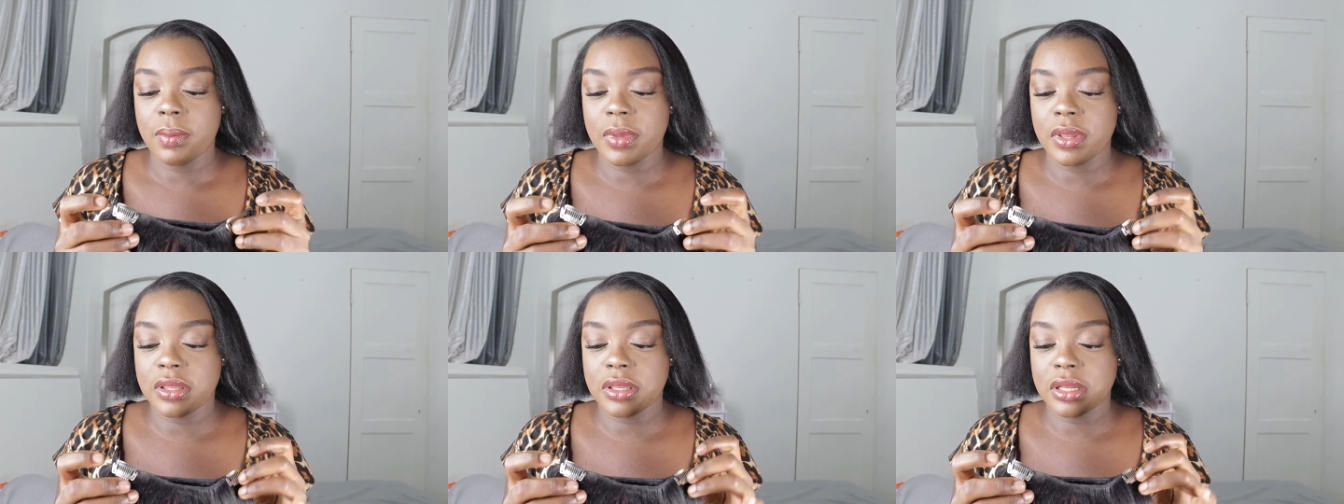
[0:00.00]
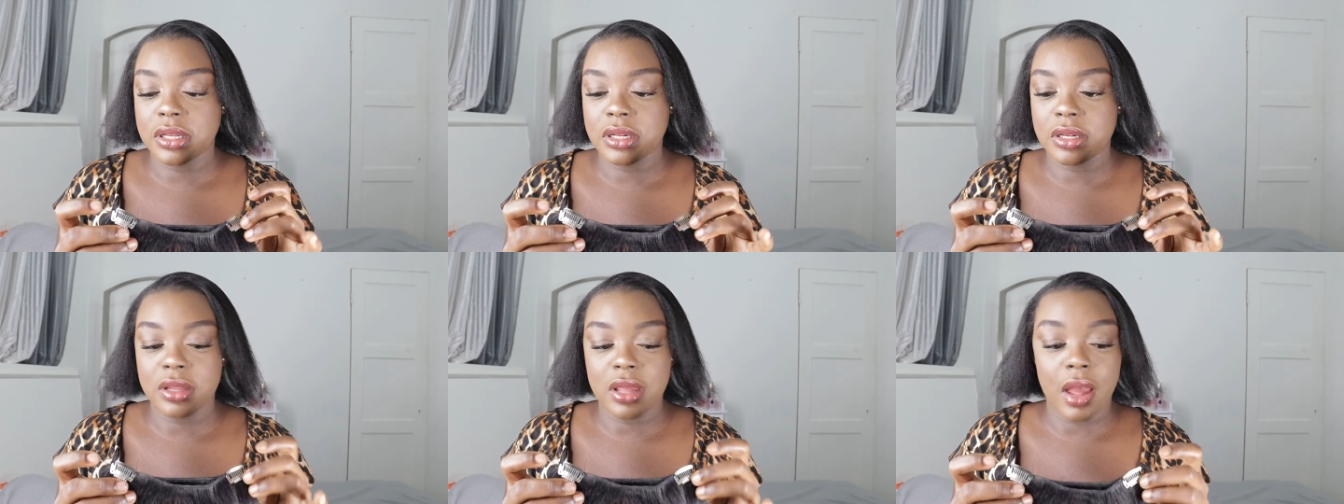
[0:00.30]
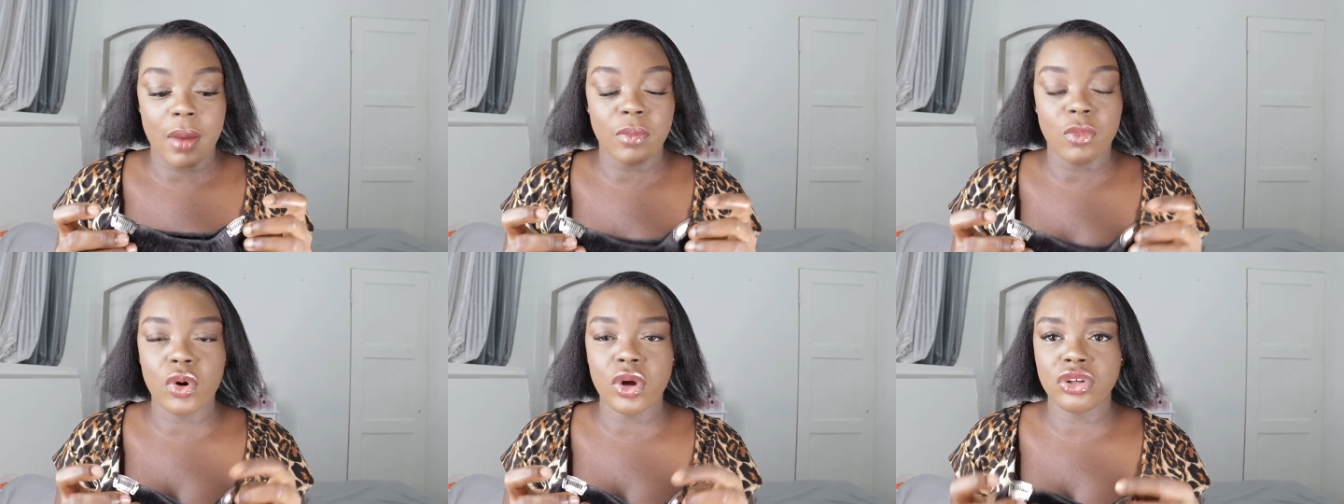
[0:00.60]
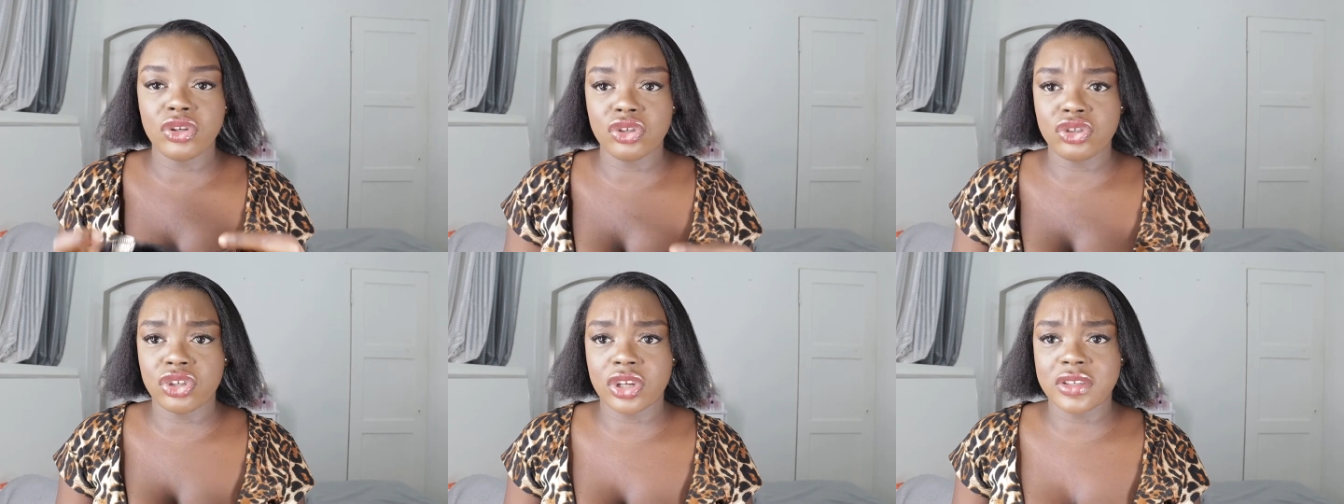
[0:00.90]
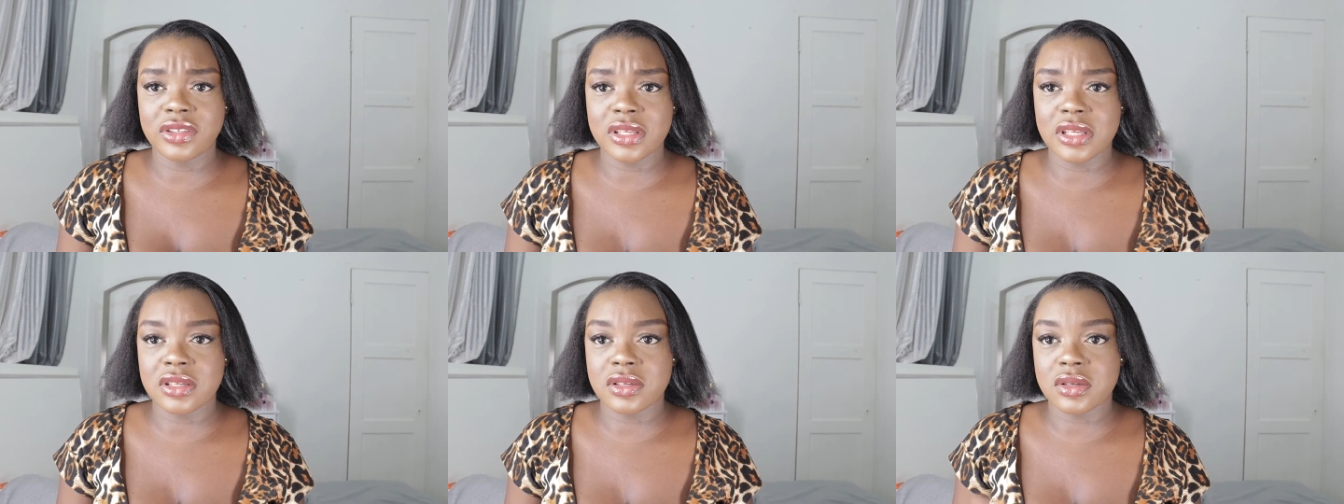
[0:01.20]
basically I'm going to
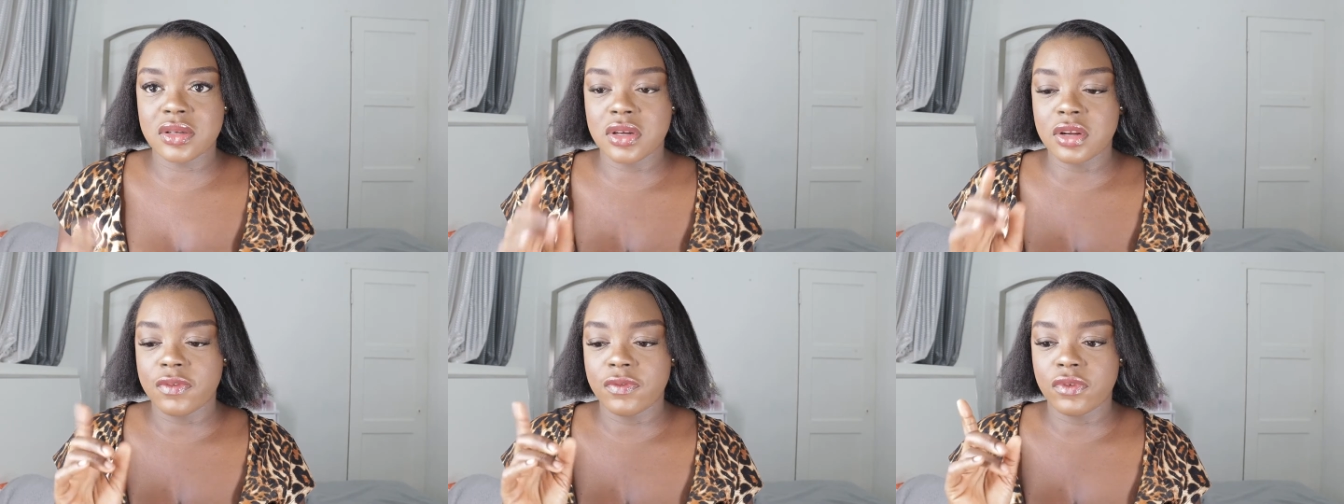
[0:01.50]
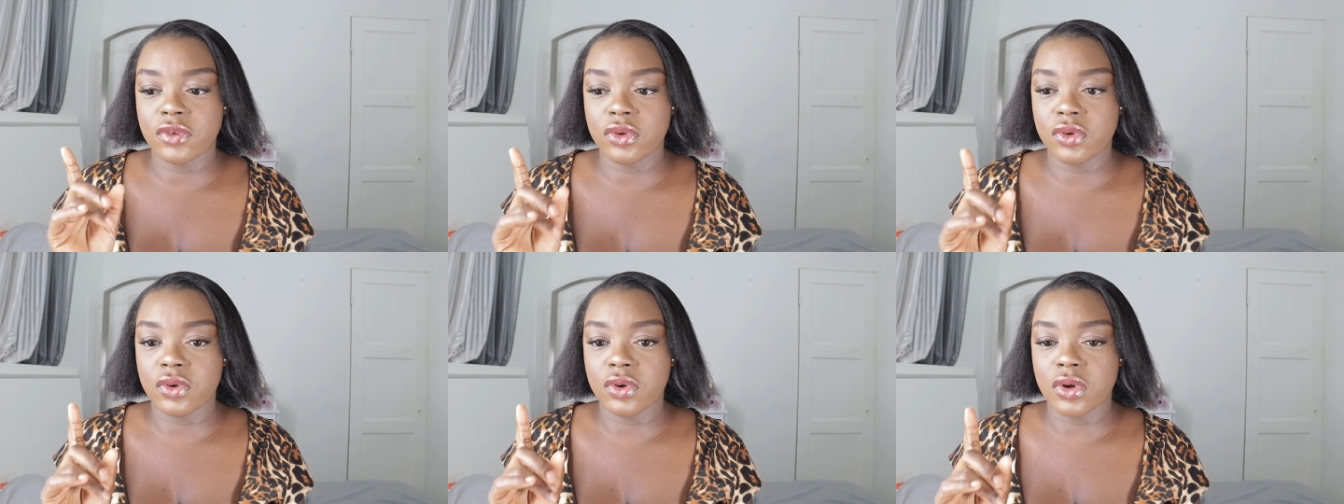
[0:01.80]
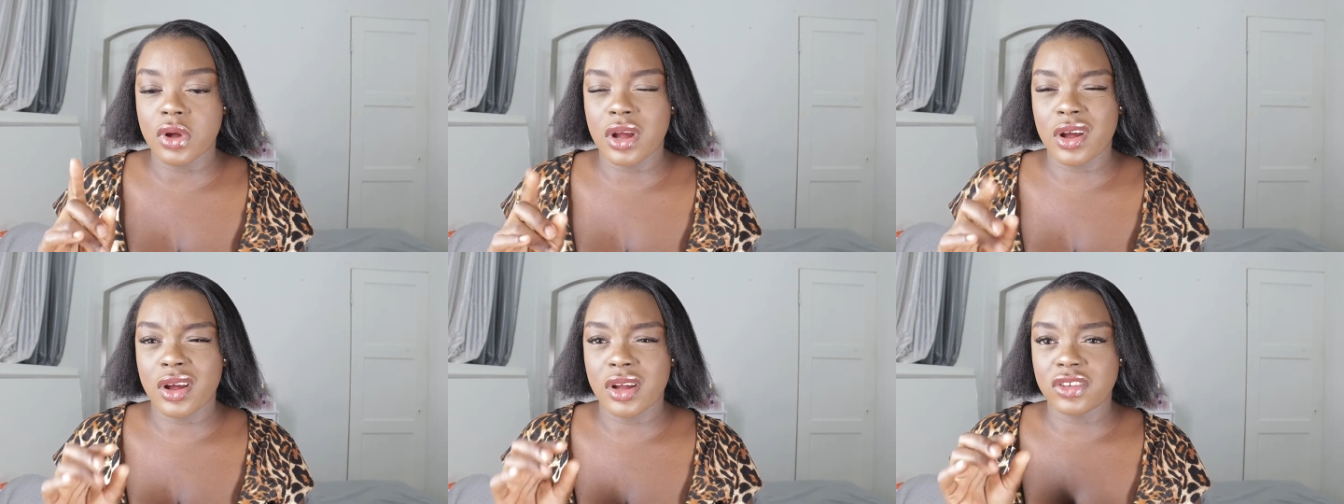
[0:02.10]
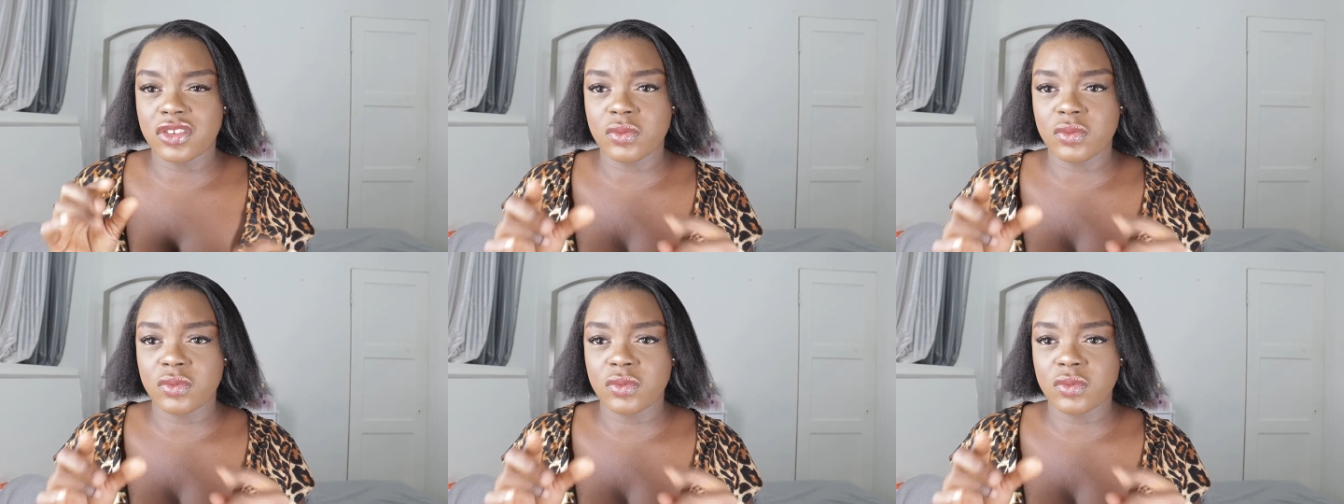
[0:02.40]
just insert a few uh,